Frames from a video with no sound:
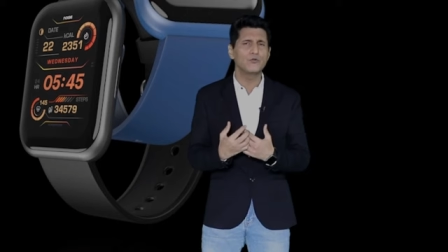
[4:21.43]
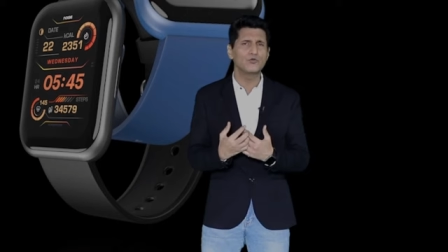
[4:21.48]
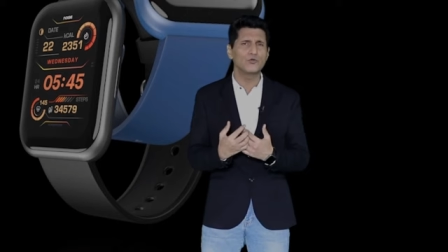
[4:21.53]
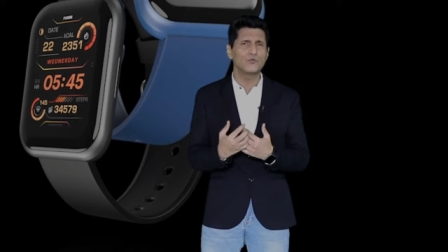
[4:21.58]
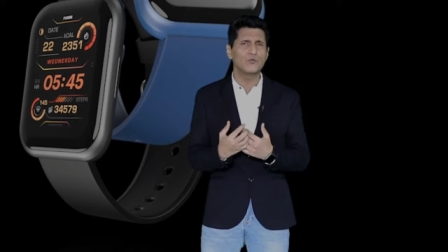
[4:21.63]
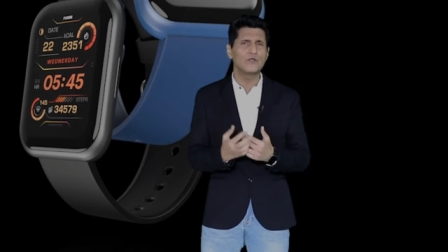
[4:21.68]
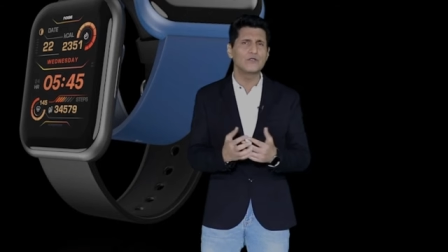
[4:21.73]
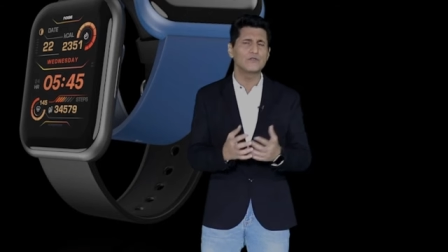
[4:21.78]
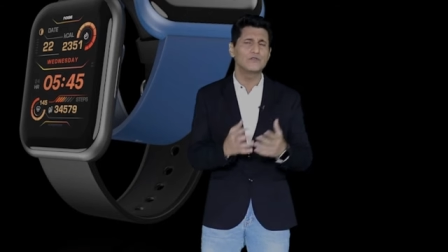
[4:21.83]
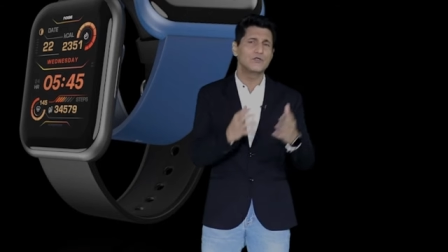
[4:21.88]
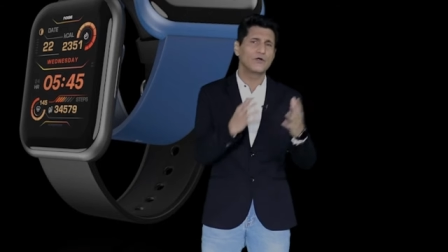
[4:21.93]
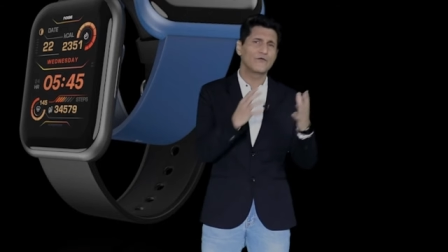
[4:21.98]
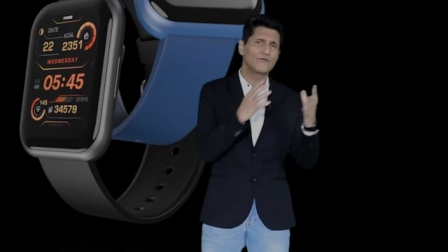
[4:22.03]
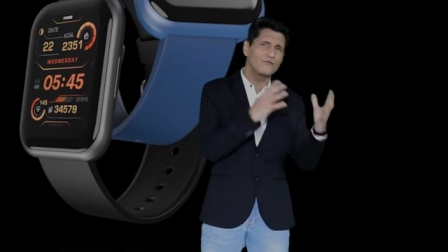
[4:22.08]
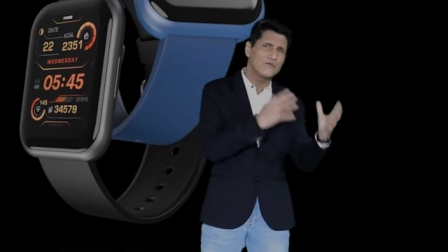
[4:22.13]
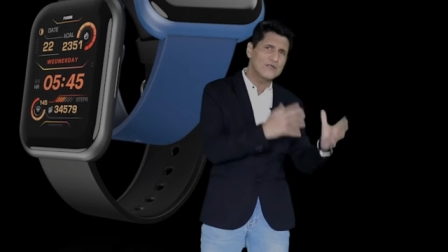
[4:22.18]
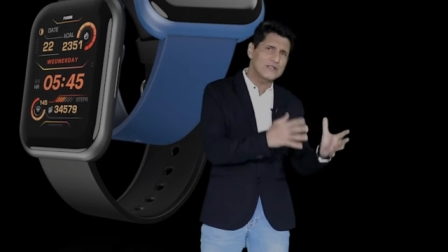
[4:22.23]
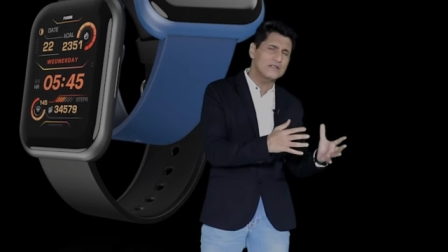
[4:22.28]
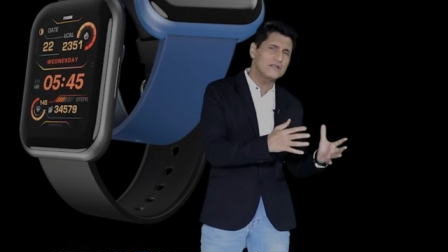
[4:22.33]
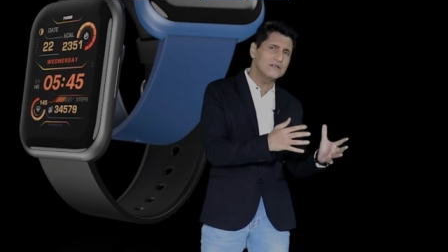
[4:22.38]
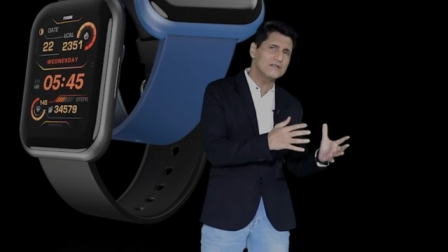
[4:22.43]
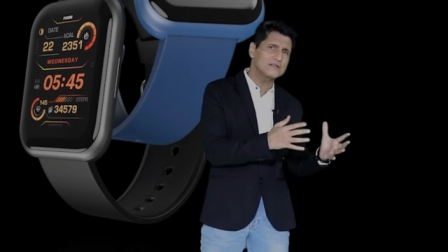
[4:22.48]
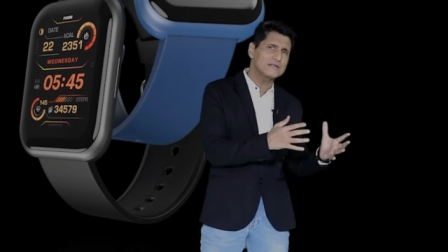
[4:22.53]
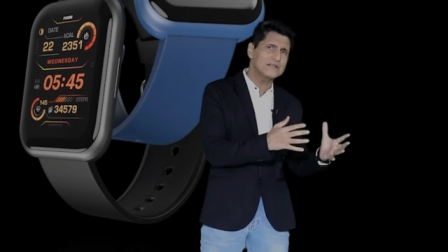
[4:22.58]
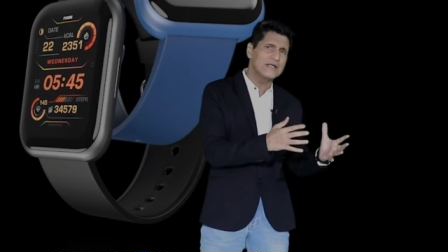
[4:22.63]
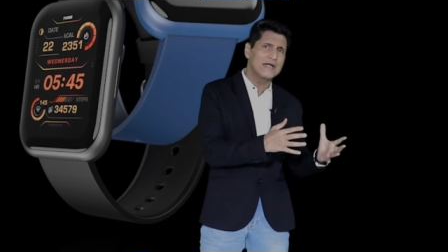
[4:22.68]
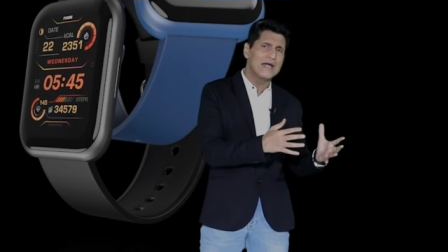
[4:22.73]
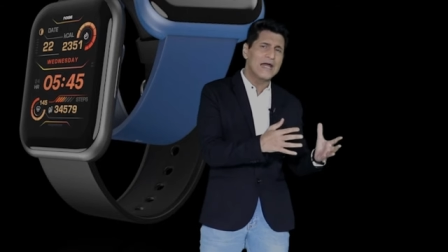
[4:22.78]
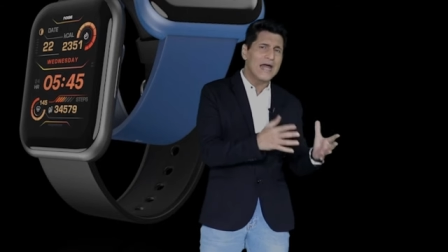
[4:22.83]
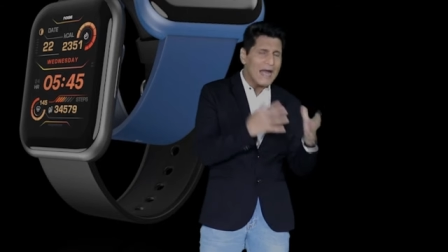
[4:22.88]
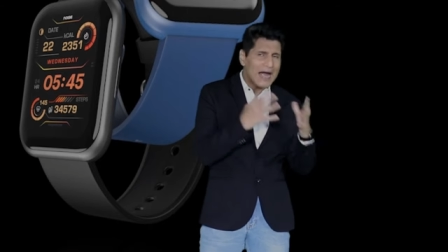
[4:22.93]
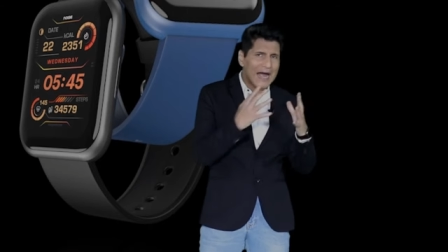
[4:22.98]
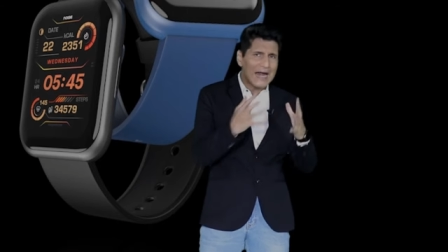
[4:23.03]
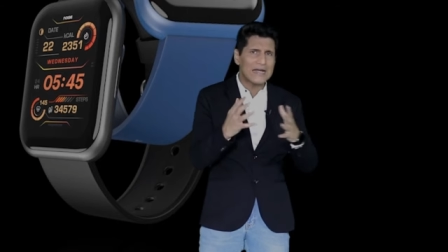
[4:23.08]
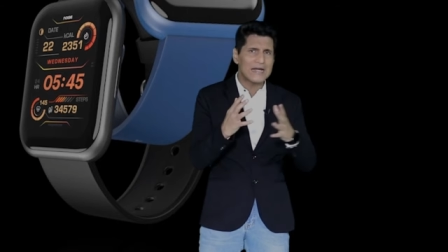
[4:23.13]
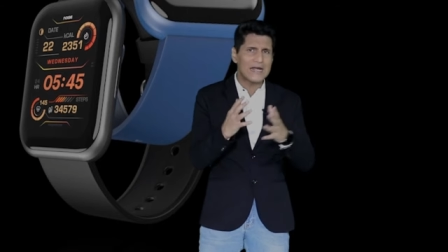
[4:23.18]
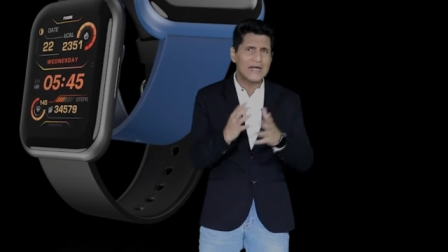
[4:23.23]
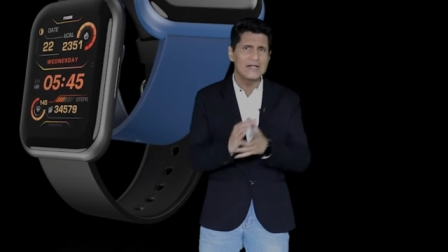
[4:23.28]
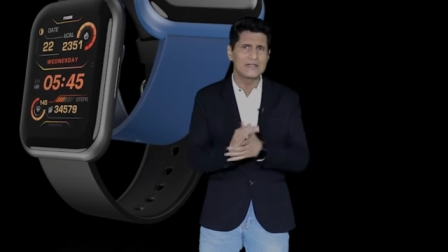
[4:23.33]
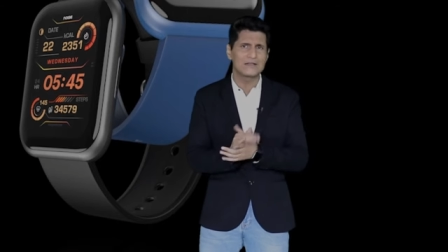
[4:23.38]
you towards your fitness
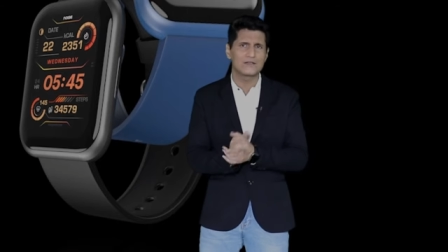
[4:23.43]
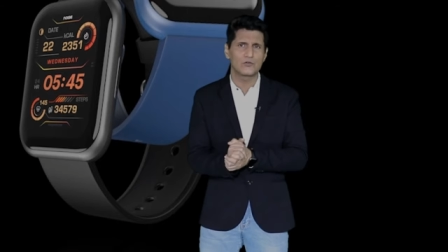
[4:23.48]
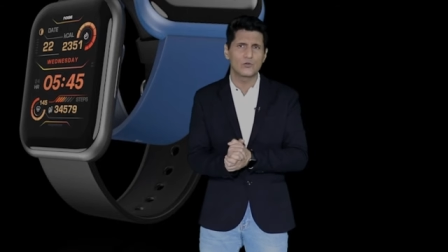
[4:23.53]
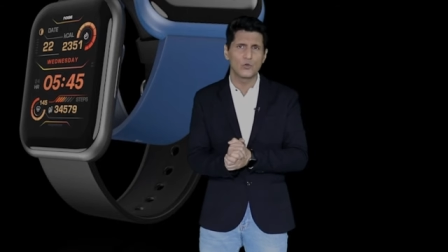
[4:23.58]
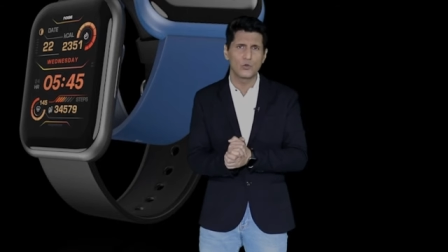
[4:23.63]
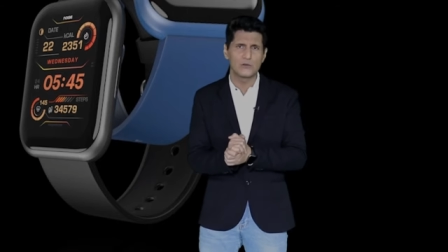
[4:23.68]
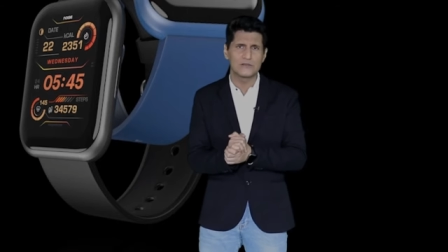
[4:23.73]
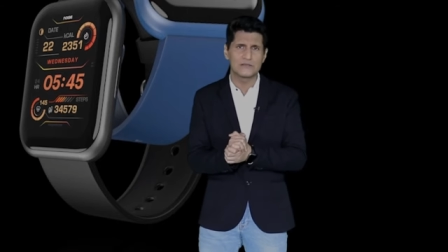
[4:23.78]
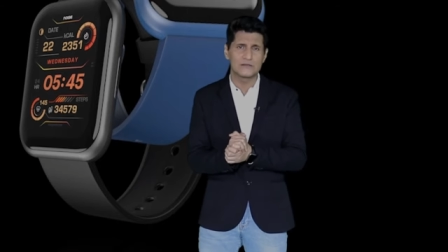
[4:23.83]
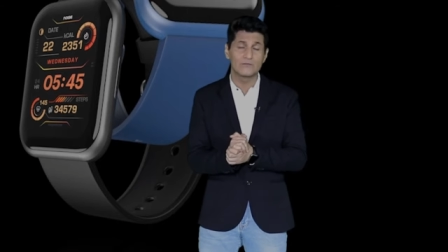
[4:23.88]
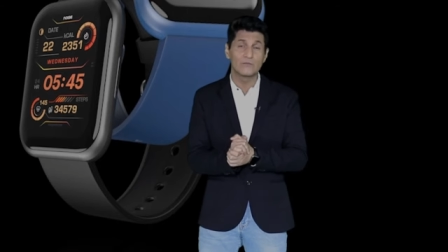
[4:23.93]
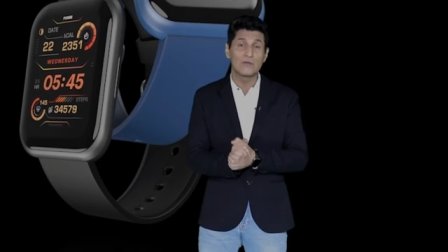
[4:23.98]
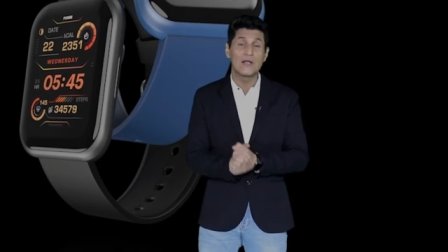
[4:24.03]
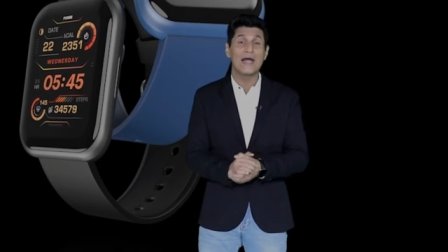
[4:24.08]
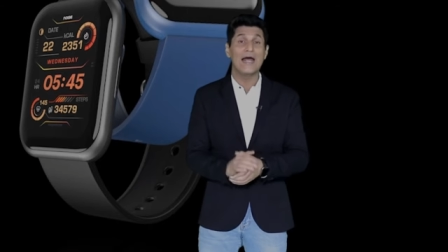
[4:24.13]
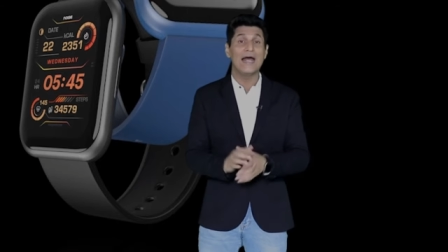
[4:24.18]
and health goals.